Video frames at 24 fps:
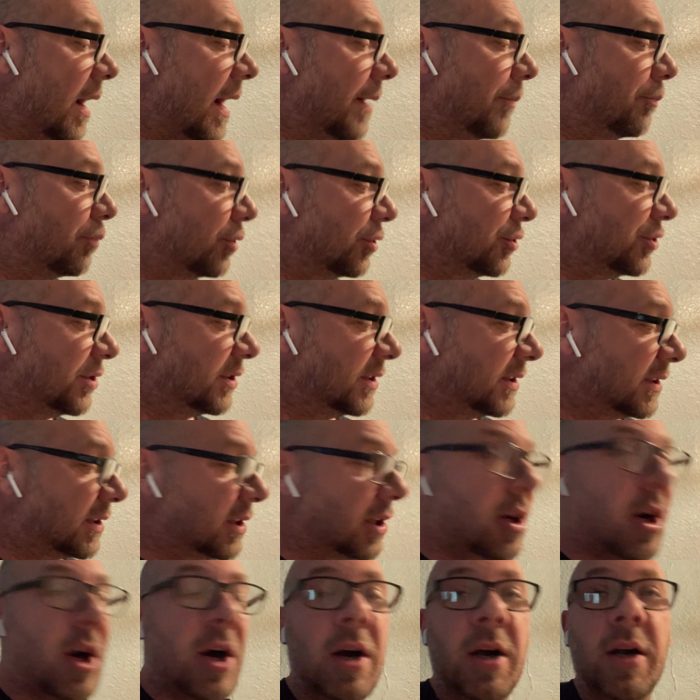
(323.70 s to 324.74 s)
I purchased the
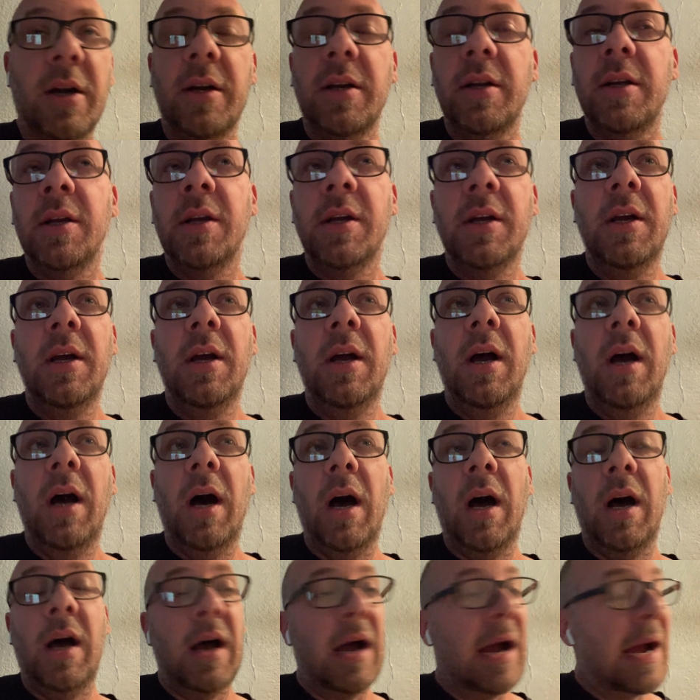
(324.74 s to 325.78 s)
car.
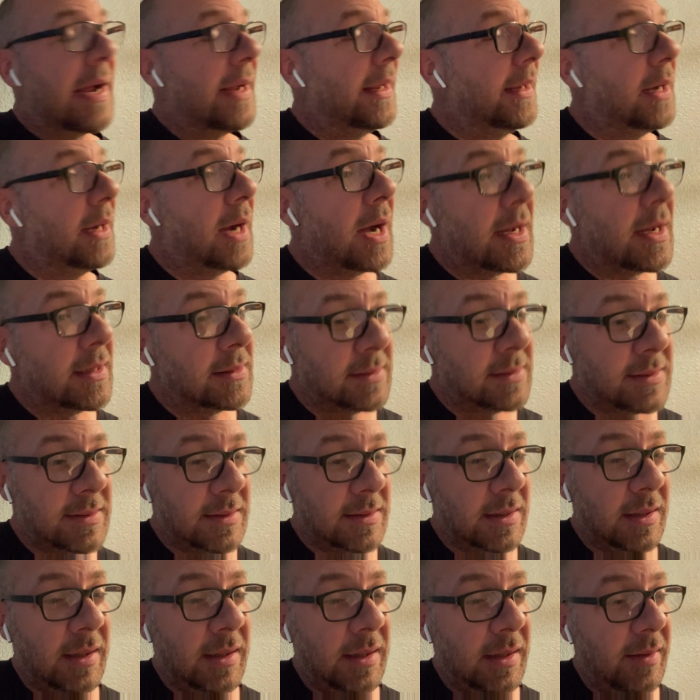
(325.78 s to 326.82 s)
I got
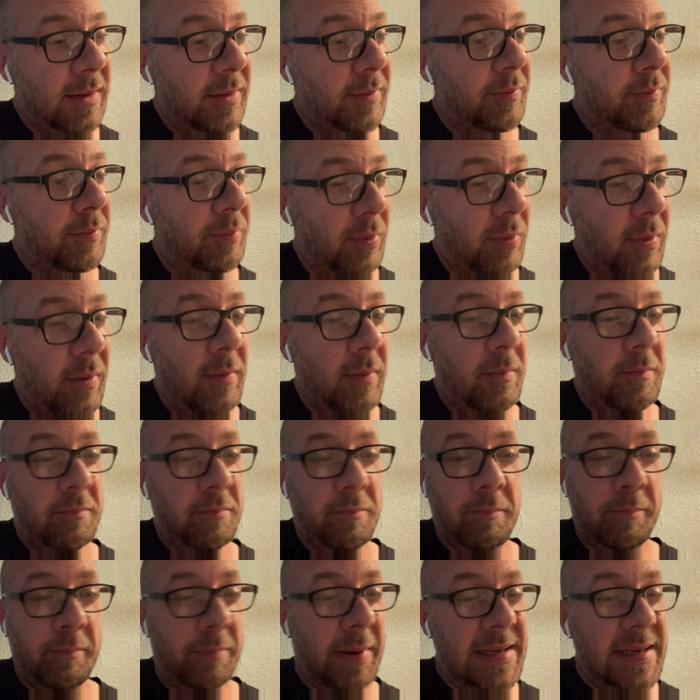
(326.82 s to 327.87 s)

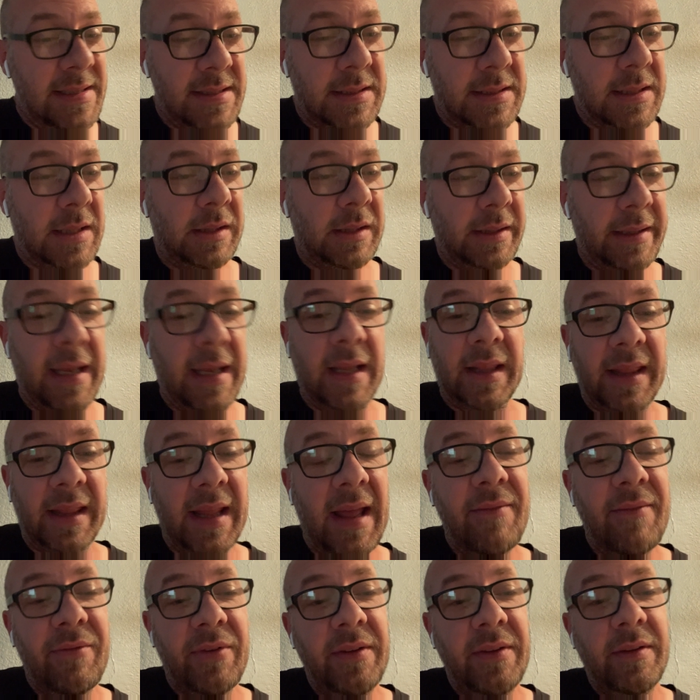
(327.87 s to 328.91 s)
basically
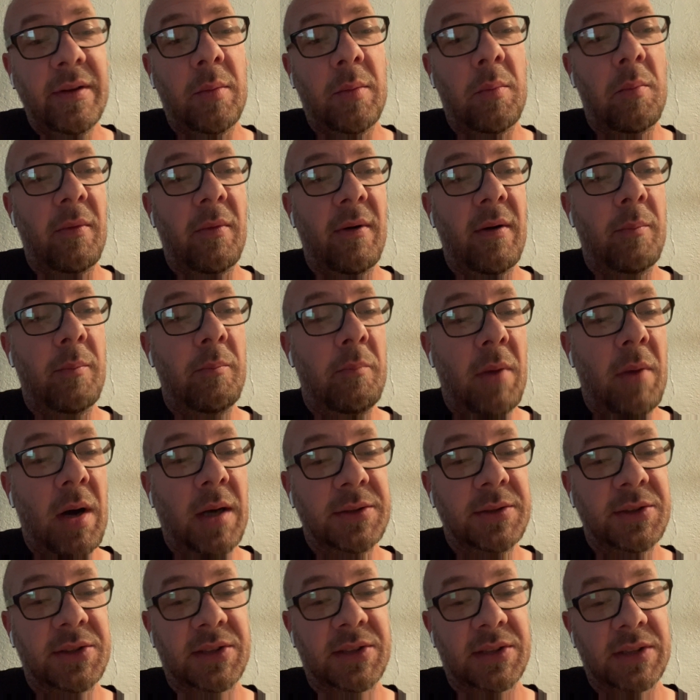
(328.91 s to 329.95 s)
11
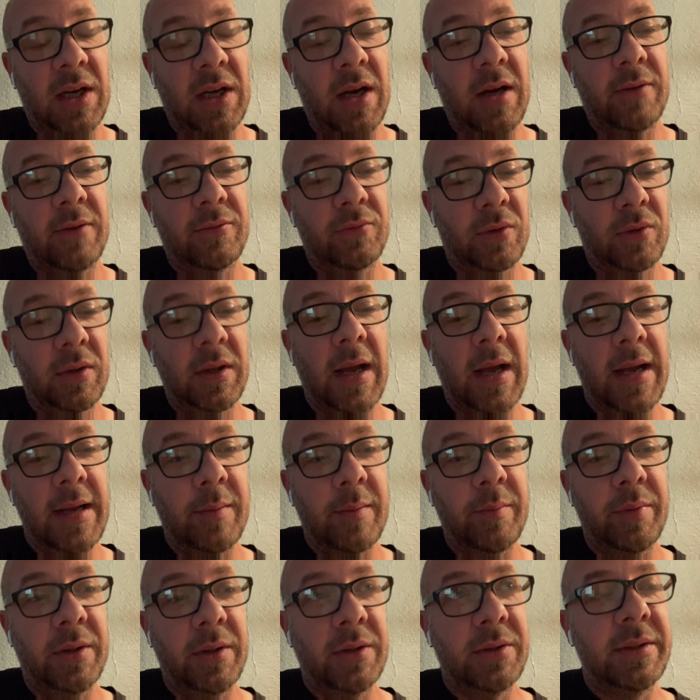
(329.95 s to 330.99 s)
months of
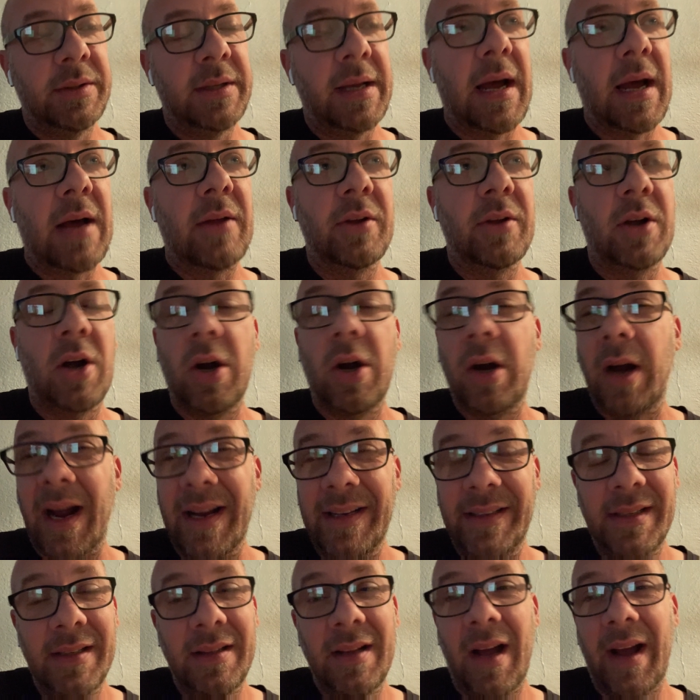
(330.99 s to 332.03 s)
reliability out of the car. I
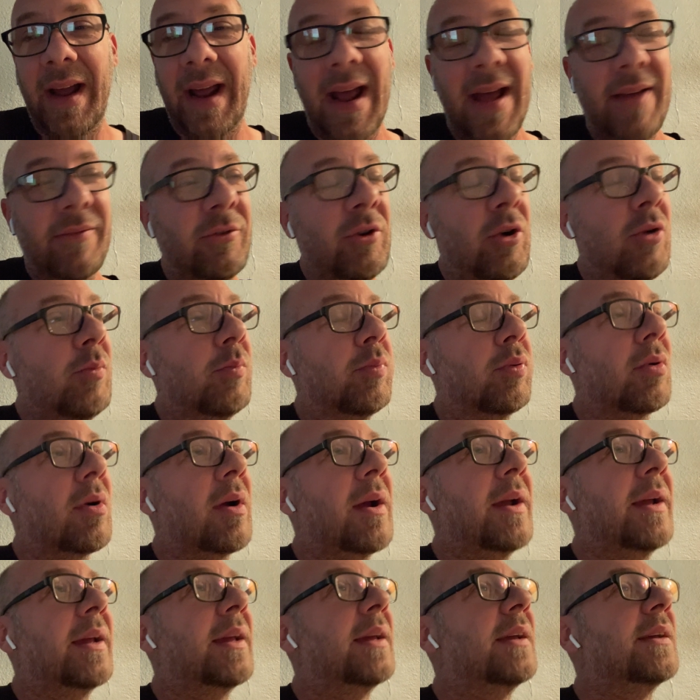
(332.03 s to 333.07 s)
did not have no
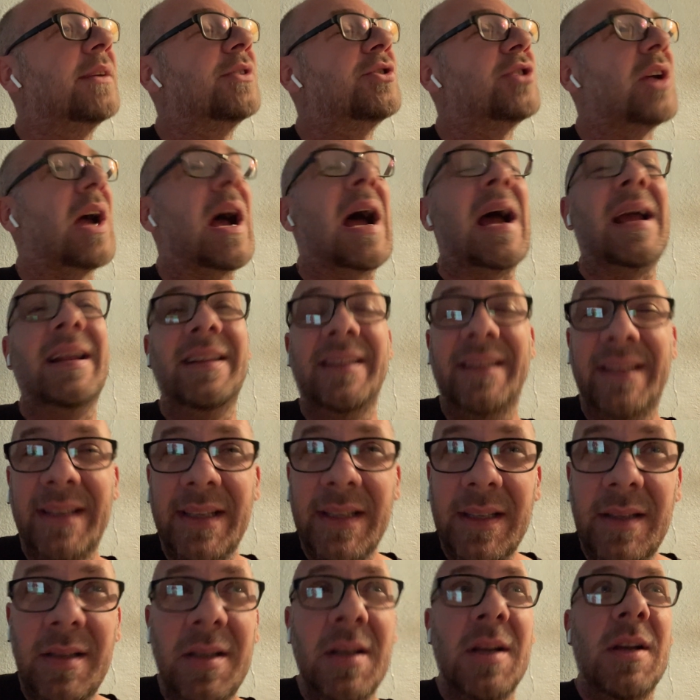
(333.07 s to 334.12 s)
breakage. I
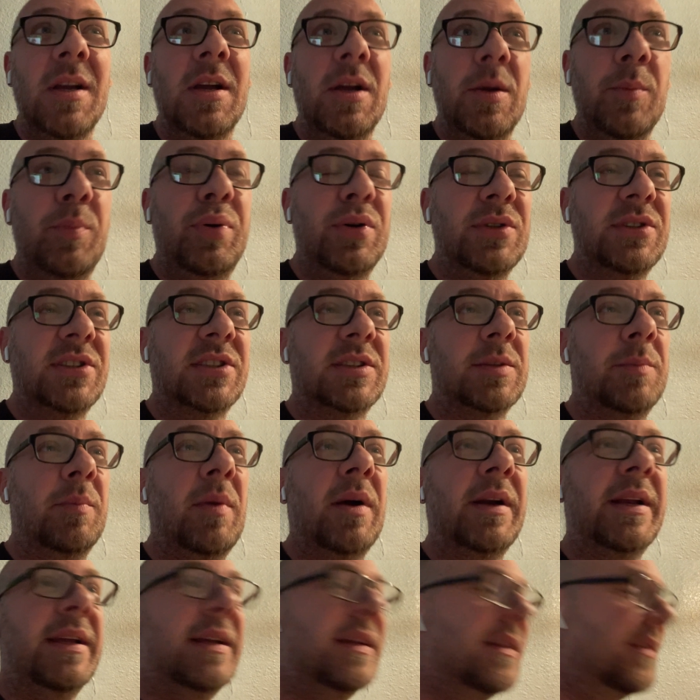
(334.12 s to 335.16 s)
did put some
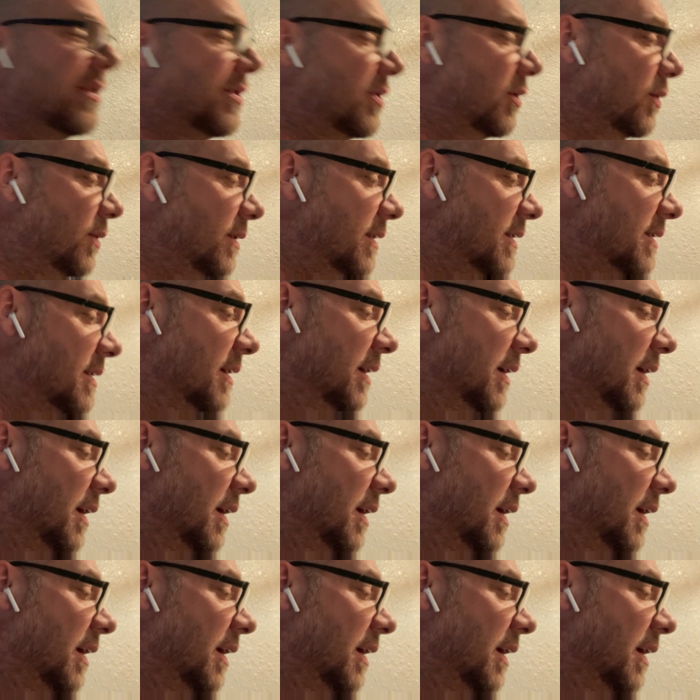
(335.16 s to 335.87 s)
money into it.